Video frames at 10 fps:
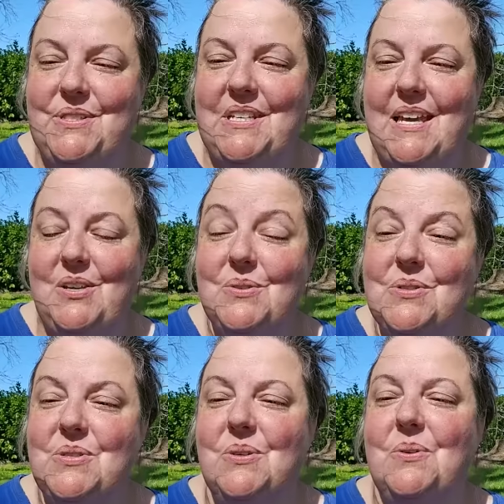to get
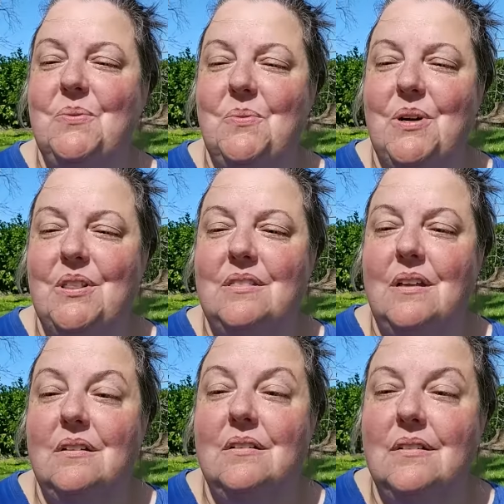used to were
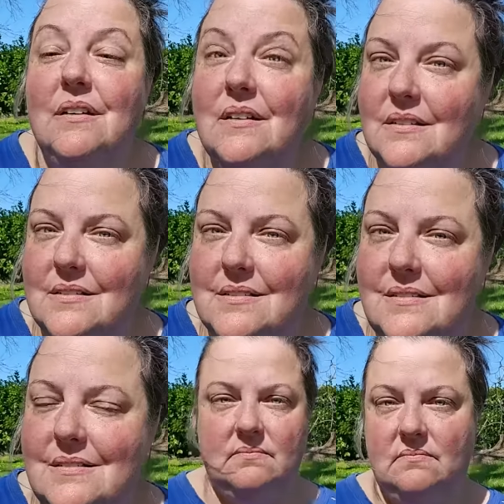the looks